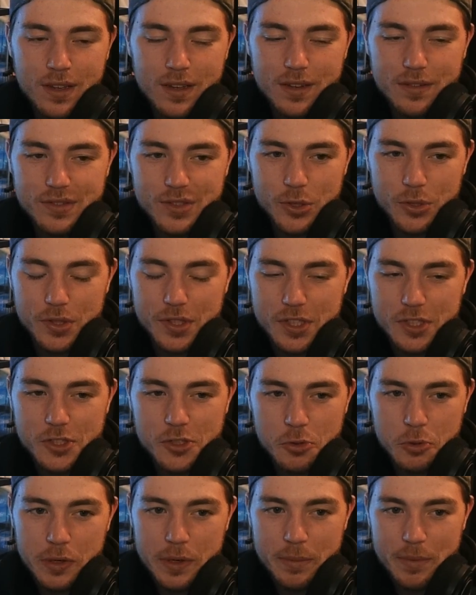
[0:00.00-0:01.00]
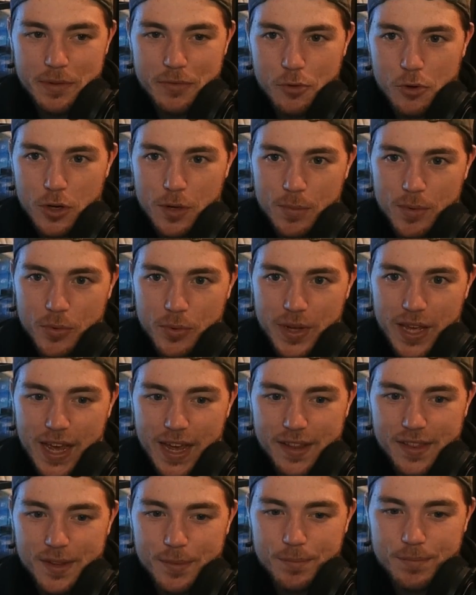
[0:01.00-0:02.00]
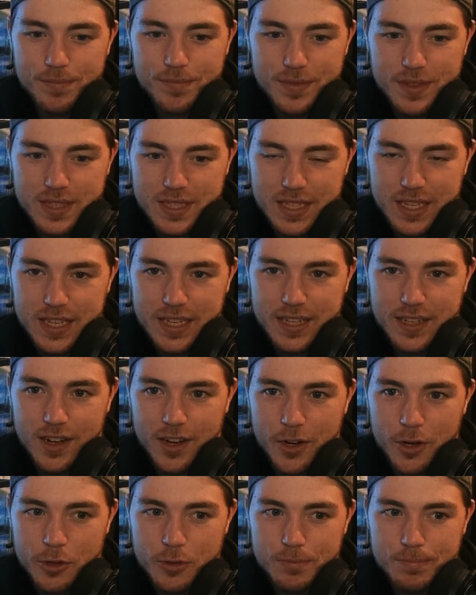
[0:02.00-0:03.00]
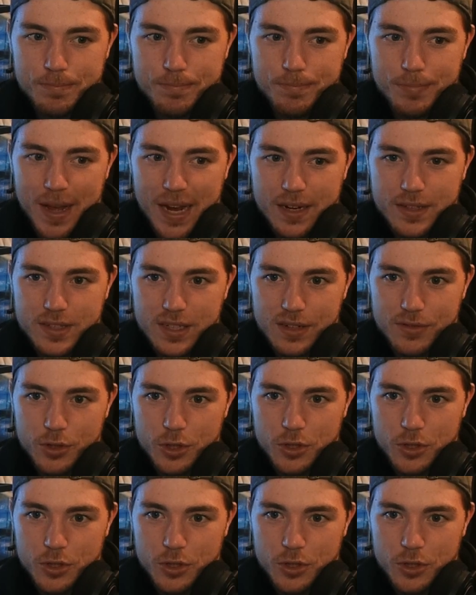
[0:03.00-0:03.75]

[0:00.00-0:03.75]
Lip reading: Told this story before, but we had them as a kid on our backseat of our